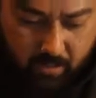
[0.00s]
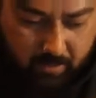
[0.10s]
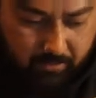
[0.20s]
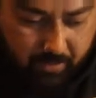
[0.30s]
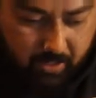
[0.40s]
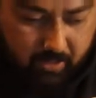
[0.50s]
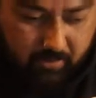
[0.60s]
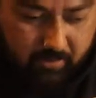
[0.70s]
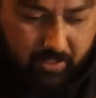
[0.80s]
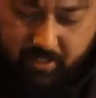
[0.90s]
they
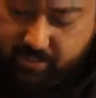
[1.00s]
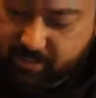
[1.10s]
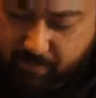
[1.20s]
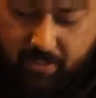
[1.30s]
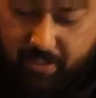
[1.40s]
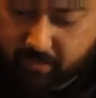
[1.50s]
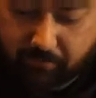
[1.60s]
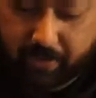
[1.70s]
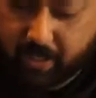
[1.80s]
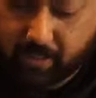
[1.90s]
can smell out a
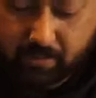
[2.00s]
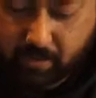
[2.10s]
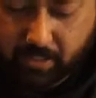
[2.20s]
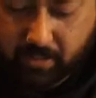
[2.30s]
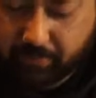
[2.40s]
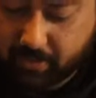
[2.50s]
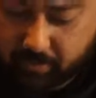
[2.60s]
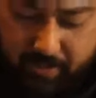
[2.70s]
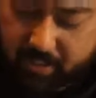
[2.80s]
fake. Like if they're not being